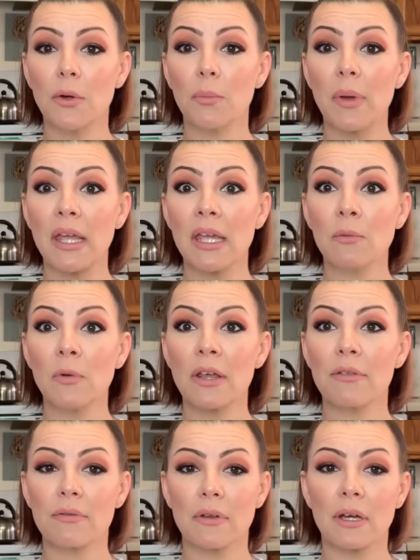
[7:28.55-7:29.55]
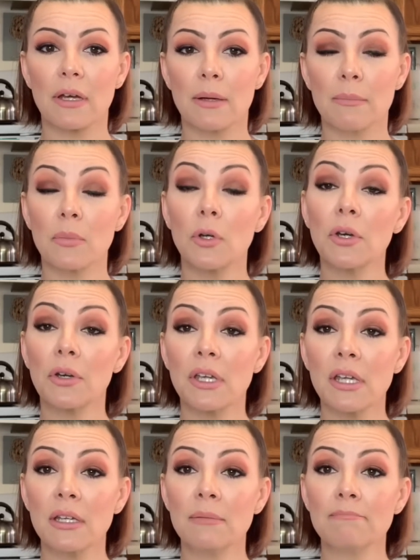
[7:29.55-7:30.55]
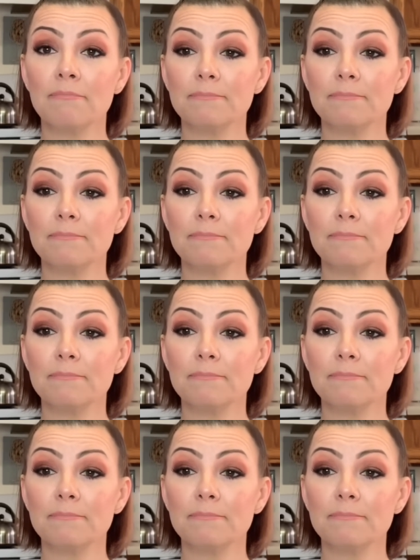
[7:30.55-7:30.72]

baking with, cooking